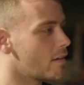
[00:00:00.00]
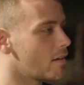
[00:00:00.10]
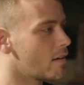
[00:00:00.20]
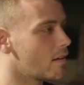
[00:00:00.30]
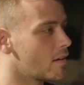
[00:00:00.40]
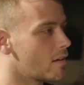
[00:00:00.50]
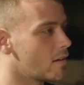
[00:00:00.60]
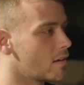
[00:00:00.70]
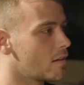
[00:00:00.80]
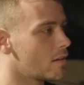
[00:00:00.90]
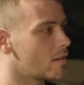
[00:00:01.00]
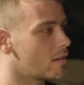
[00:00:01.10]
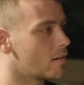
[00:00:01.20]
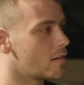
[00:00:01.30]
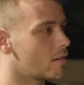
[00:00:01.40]

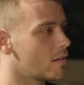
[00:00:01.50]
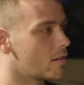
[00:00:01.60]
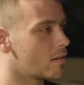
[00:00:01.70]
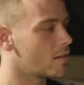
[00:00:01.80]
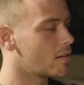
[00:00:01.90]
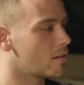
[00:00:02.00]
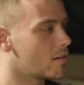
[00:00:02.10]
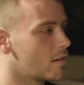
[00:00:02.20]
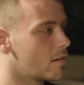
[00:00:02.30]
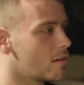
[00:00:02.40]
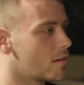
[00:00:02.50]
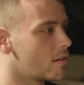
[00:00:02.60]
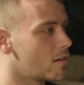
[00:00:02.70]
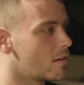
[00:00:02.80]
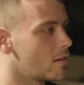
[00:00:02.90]

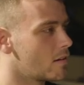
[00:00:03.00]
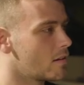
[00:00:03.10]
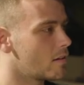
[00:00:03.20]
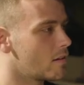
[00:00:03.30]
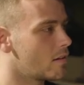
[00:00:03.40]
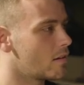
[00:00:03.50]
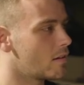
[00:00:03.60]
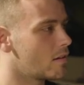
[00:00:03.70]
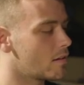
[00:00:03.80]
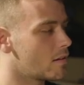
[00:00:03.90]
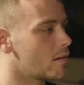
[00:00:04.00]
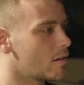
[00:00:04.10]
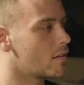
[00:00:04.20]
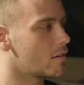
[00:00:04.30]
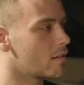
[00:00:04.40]

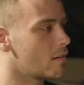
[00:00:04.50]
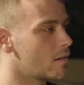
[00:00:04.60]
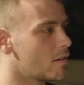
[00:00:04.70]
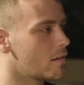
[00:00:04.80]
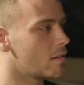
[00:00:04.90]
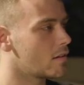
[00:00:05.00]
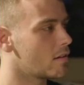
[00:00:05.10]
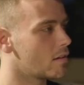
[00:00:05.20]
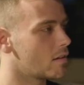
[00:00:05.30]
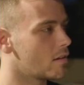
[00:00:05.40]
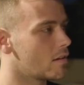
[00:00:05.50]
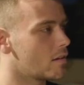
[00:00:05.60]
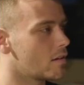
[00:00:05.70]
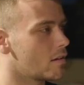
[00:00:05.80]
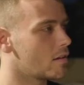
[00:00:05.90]

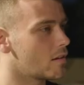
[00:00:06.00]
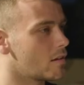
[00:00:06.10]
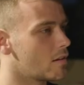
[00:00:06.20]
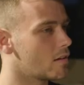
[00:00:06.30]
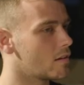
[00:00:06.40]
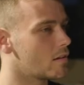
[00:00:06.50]
No words are spoken by the person on screen.